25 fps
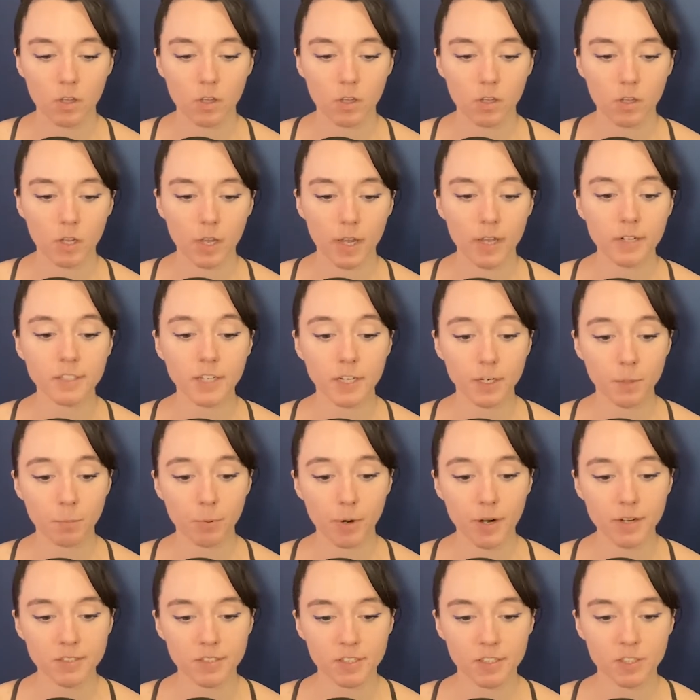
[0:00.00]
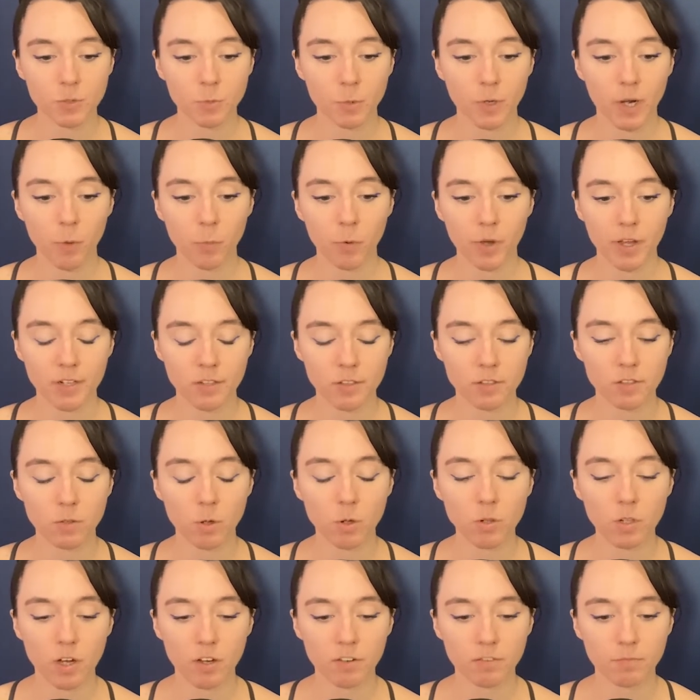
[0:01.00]
antidepressants, when I went on
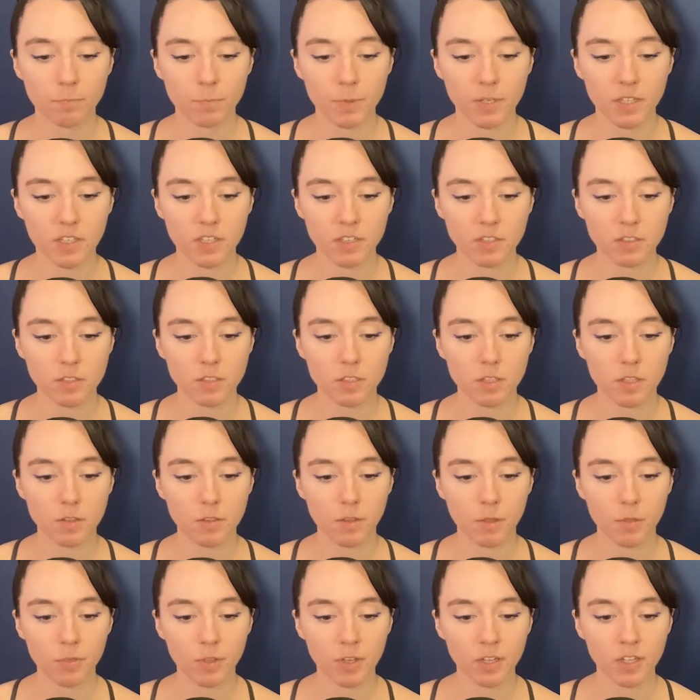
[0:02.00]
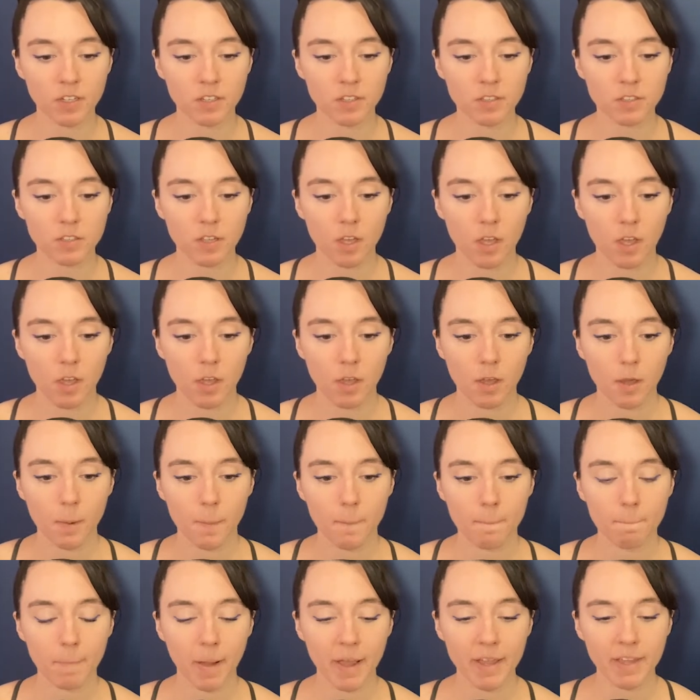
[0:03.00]
Zoloft, because the thing is
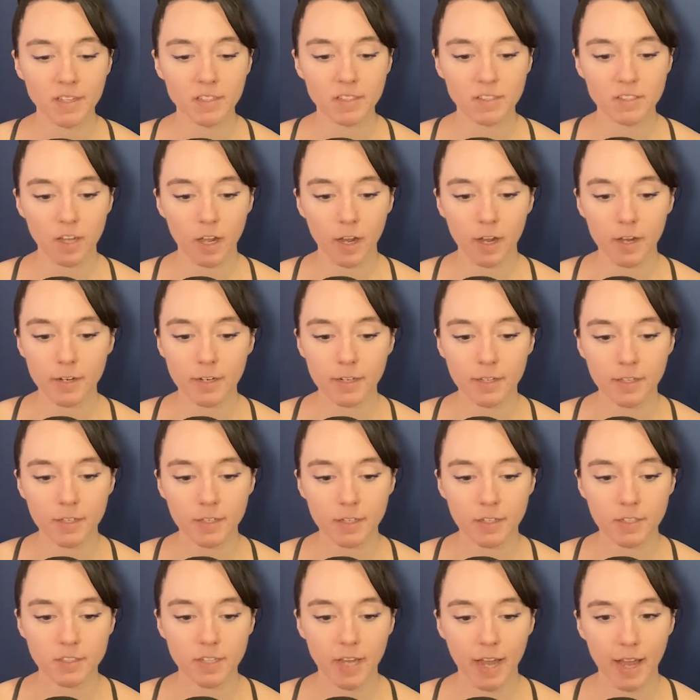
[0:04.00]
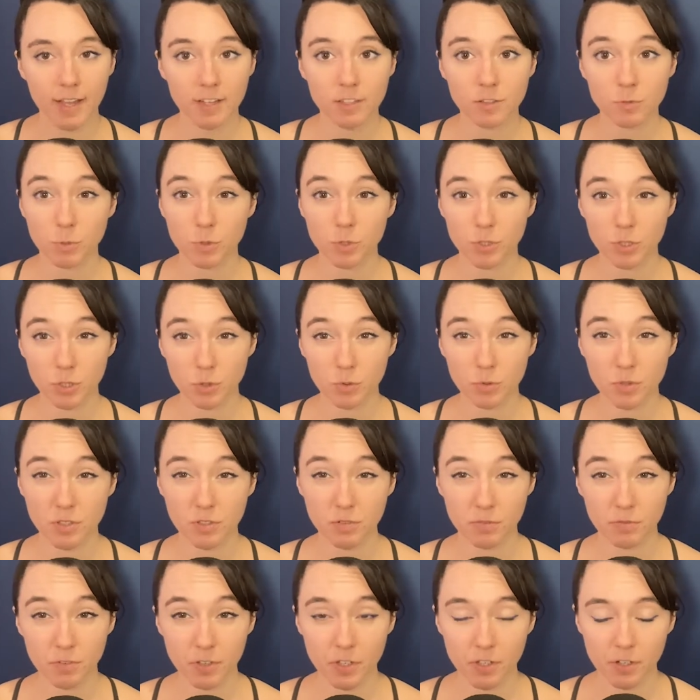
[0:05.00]
my anxiety attacks were so
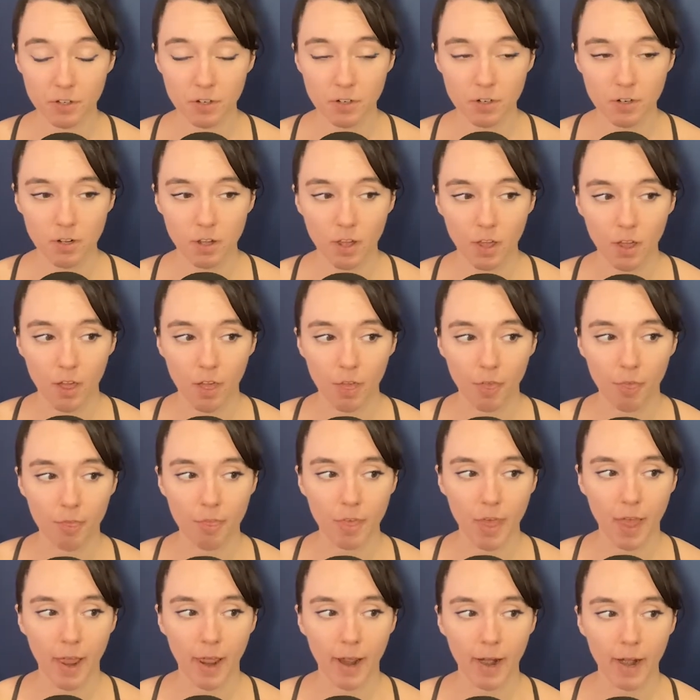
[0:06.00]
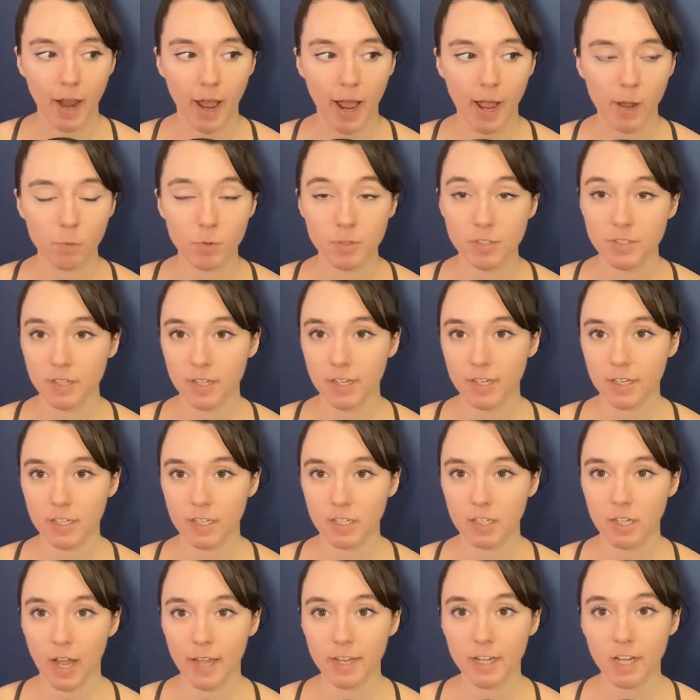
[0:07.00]
severe that I was like,
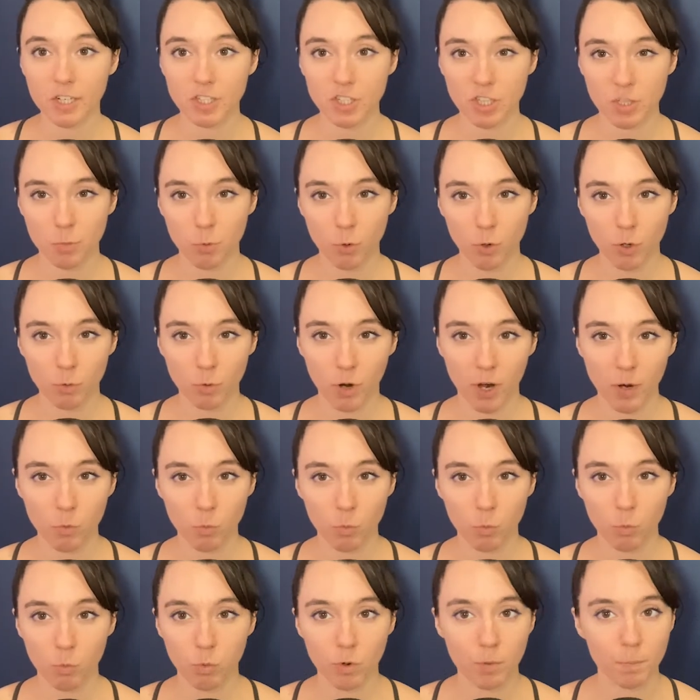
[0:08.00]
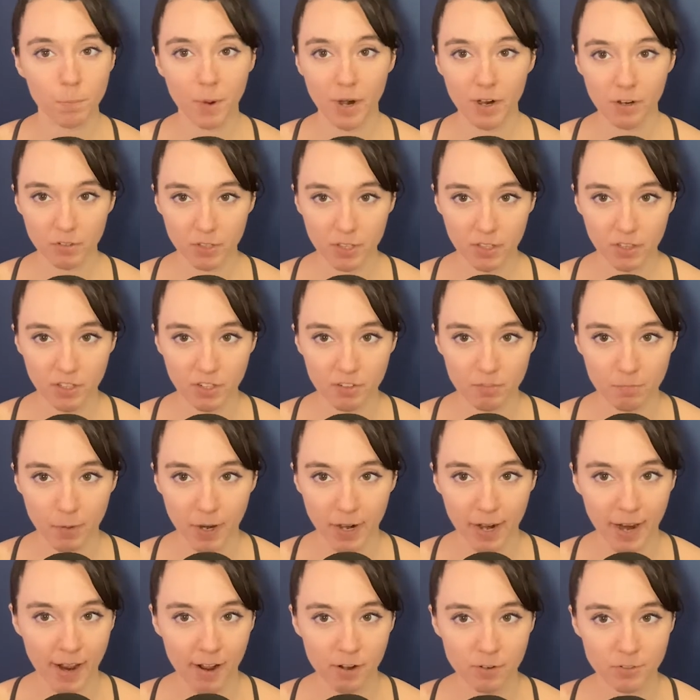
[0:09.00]
I got to the point where I would barely leave my
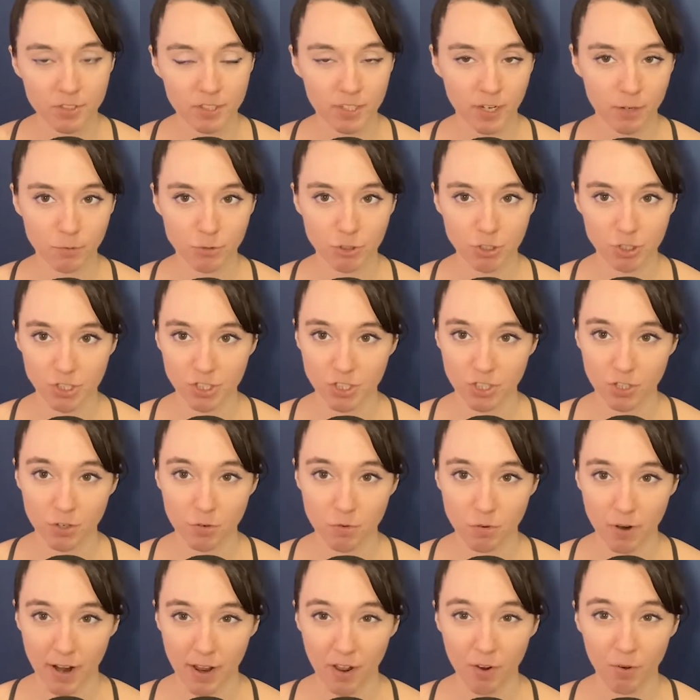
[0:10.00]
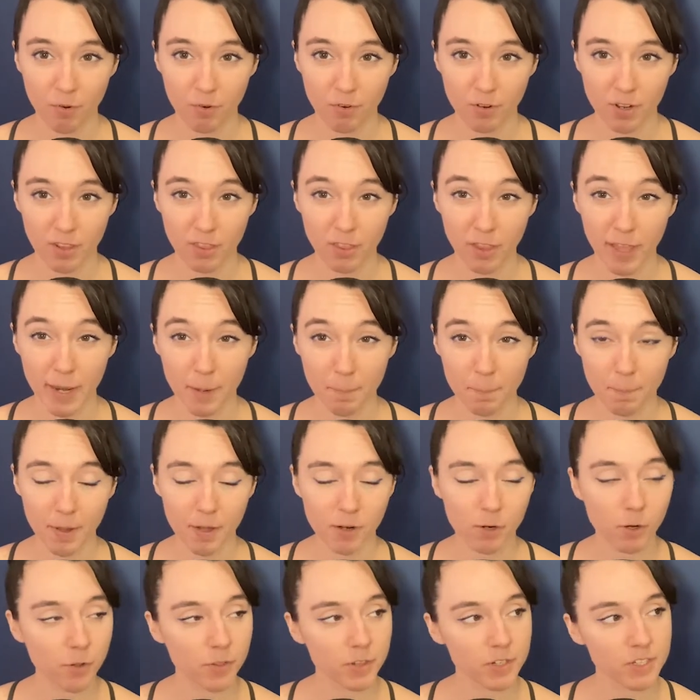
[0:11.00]
house and I would just sit around and lay in
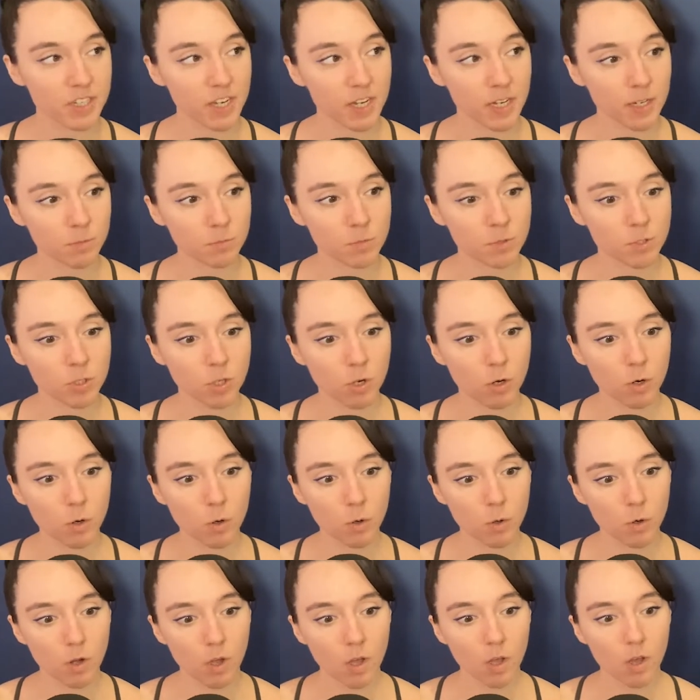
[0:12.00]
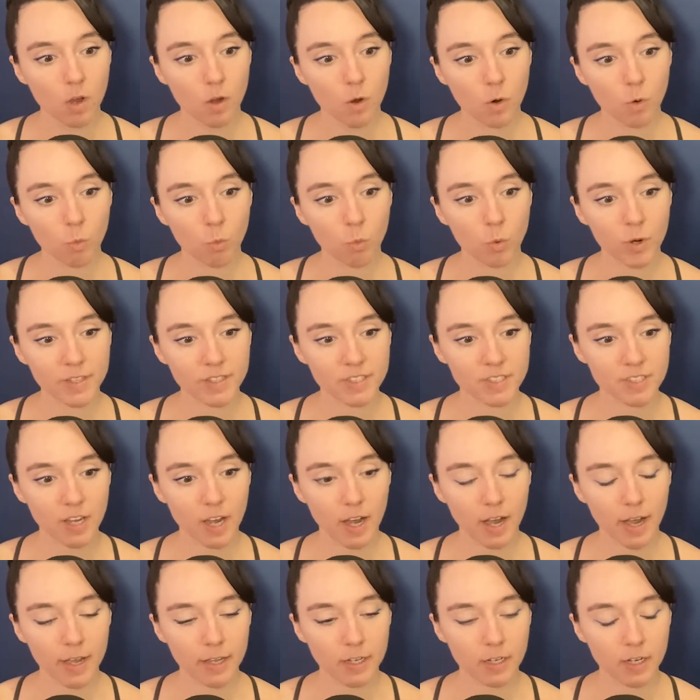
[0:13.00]
bed all the time. So once
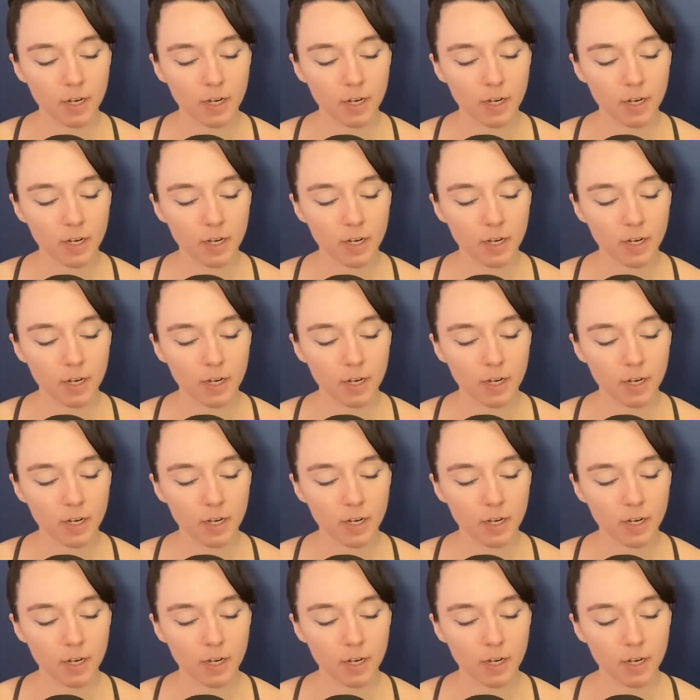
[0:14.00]
I